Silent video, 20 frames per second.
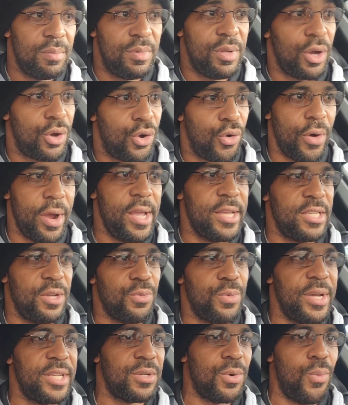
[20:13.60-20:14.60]
the crazy
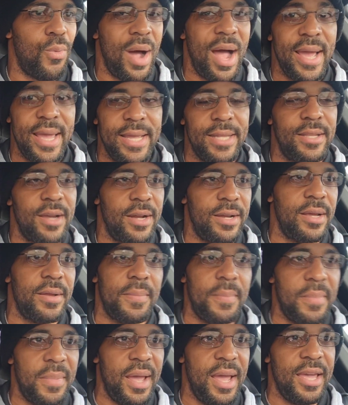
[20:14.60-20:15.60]
reason why he done it
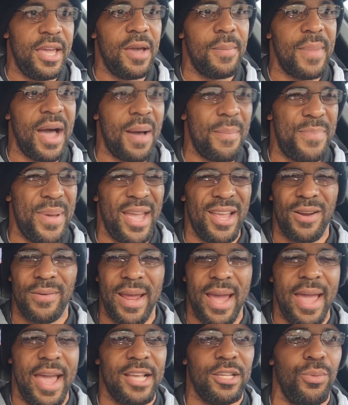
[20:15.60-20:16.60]
and give my opinion on
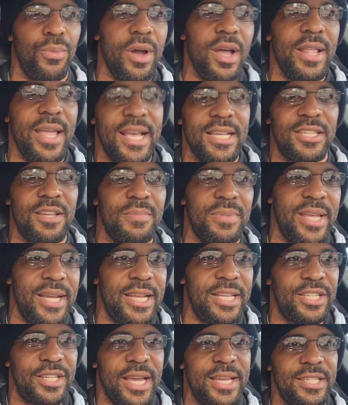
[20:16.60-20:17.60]
that, as well as some
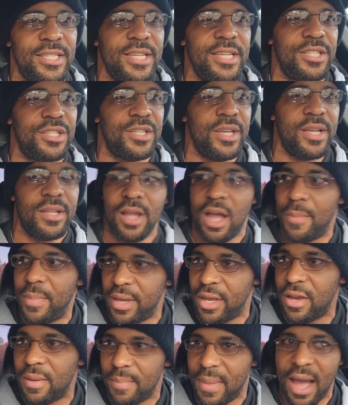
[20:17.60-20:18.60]
Diddy Jay-Z shit. I'm
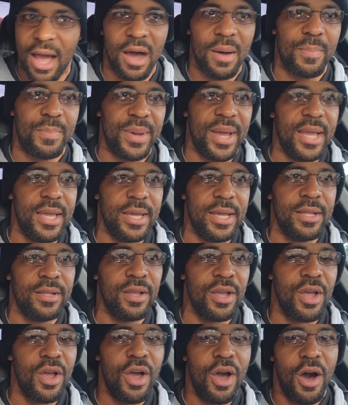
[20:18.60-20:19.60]
gonna give my
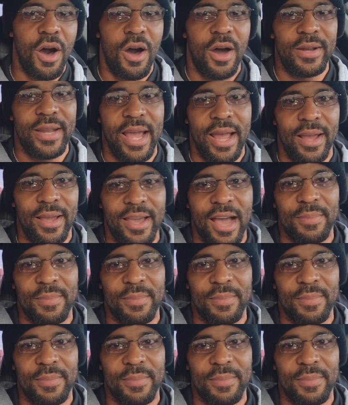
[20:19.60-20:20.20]
opinion on that.